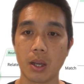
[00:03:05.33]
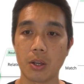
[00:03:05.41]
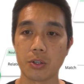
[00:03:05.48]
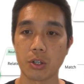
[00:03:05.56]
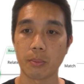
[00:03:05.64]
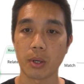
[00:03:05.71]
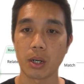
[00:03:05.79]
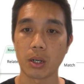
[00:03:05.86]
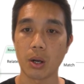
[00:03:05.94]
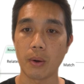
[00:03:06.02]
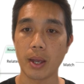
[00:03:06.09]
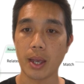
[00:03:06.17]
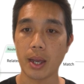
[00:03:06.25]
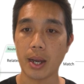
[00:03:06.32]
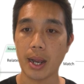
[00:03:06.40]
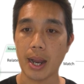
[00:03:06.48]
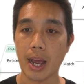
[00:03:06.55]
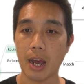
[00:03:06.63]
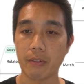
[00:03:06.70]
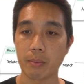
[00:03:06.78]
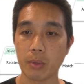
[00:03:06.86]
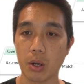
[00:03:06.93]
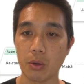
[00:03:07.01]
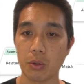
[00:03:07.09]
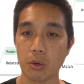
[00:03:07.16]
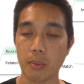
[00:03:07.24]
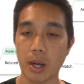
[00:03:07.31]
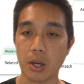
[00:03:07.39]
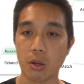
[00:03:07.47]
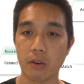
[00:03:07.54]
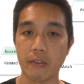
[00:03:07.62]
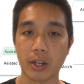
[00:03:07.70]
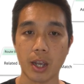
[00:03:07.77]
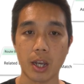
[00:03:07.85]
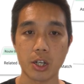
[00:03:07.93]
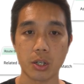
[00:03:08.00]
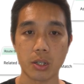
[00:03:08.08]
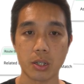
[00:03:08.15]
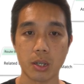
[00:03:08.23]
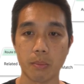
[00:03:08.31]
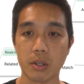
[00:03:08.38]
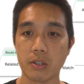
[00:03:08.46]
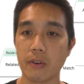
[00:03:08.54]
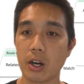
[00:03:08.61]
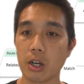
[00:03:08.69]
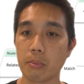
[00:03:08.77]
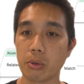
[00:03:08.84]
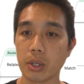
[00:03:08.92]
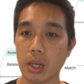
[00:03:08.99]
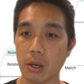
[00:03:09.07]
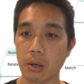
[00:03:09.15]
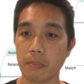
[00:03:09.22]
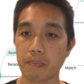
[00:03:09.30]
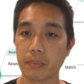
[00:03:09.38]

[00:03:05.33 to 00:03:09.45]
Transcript: So I'm going to go ahead and have them go through my notification snippets variable here.